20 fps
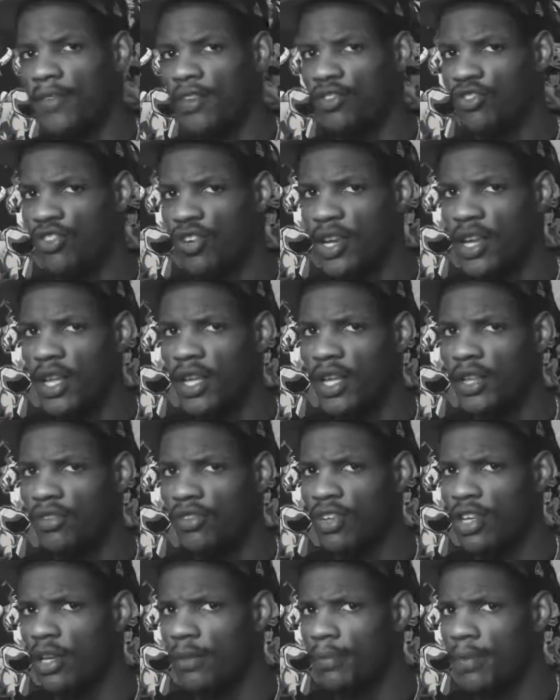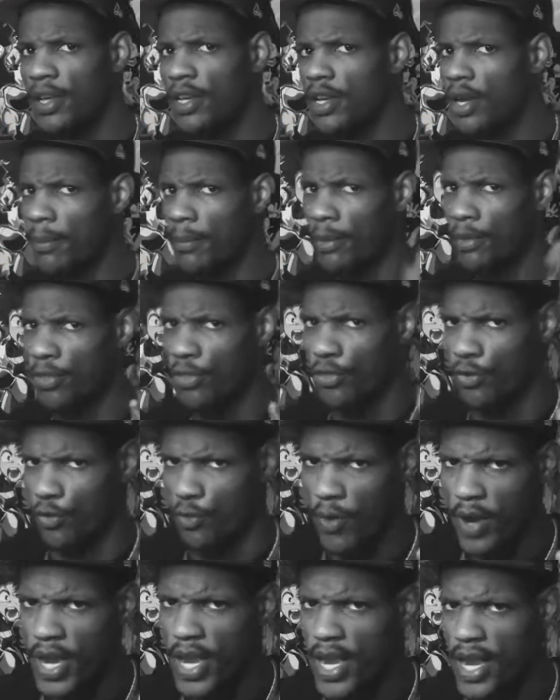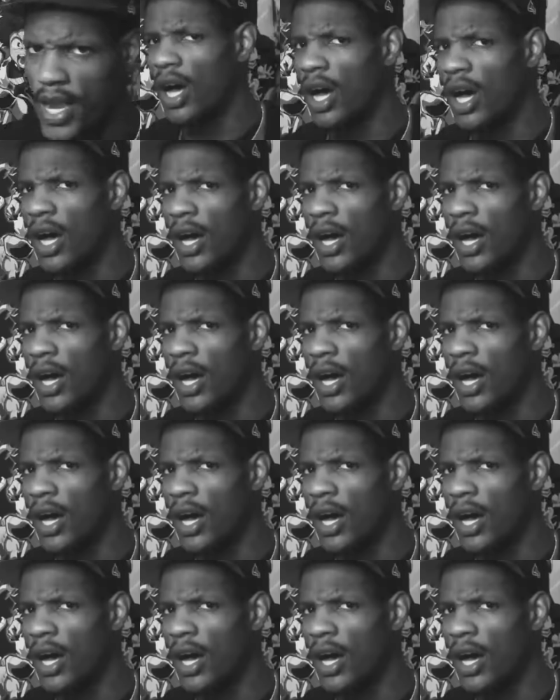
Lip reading: Vegeta is gonna be number 3.